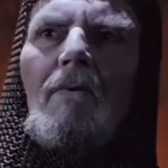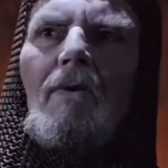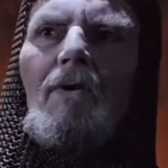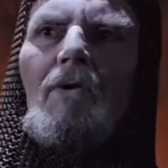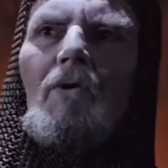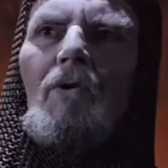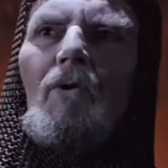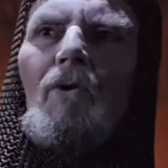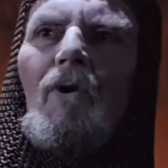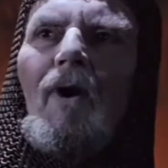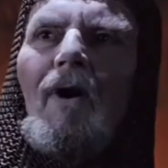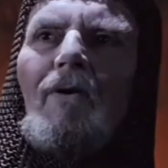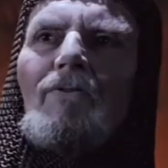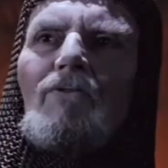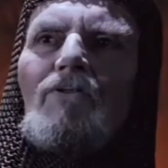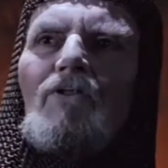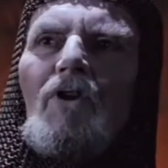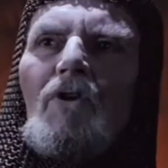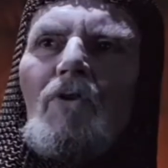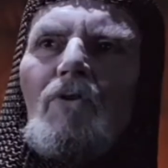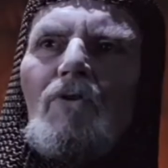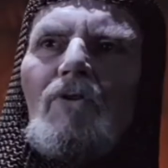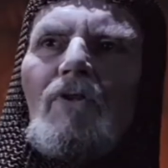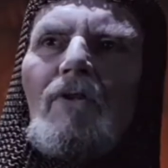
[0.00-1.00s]
you have
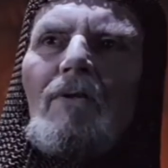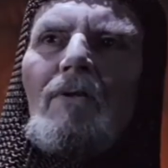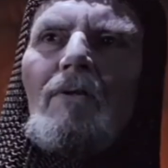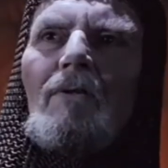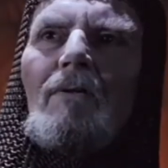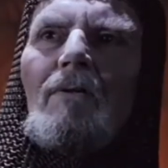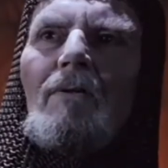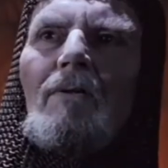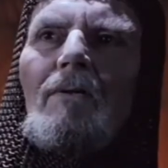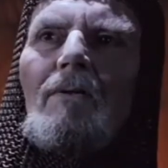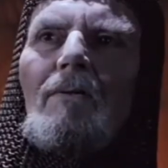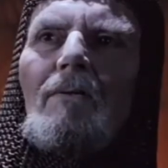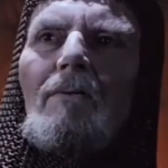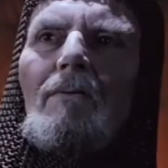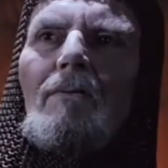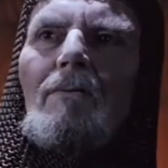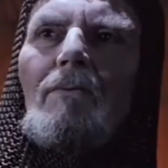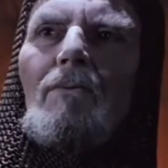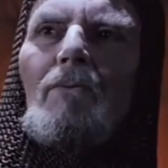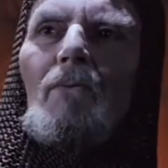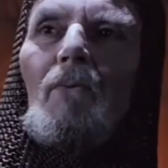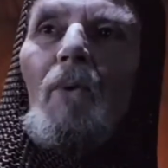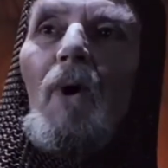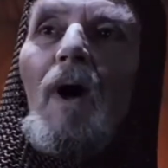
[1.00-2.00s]
chosen
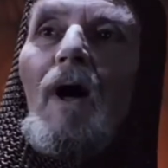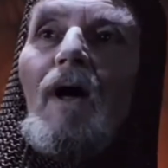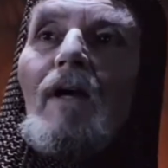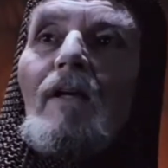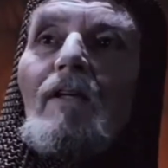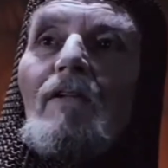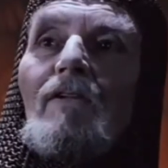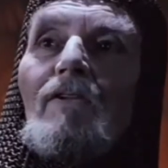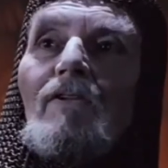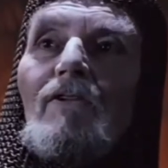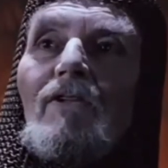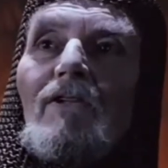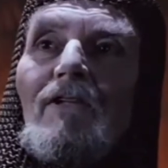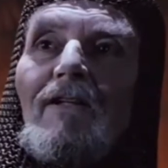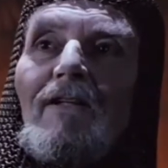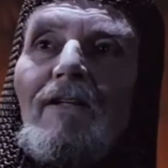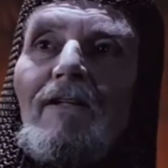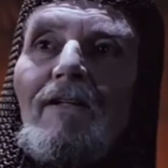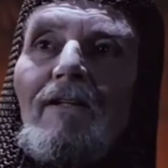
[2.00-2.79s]
wise.